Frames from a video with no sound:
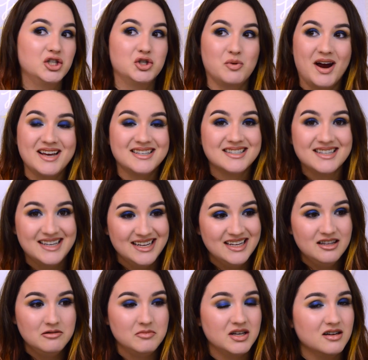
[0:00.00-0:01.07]
dry
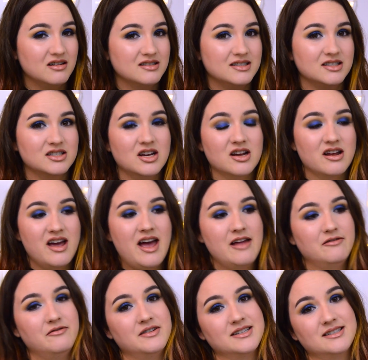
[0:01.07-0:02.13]
skin because it's gonna
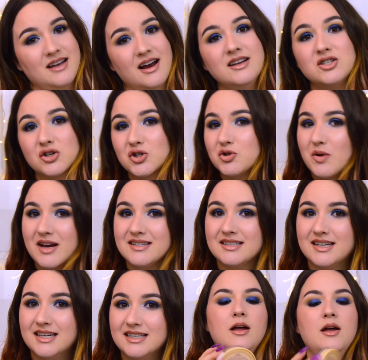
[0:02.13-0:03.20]
emphasize your dry
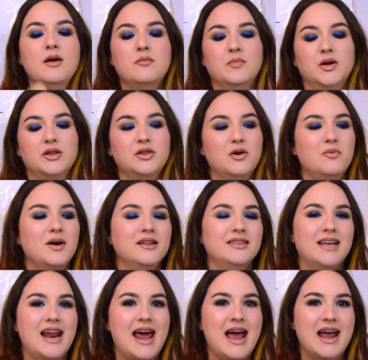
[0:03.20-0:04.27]
skin. But the one
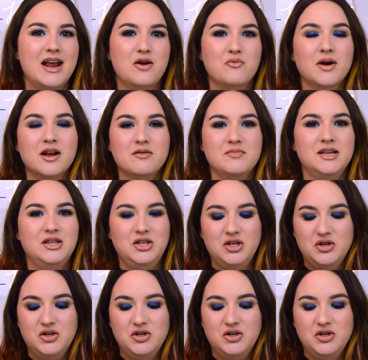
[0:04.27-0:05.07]
that I recommend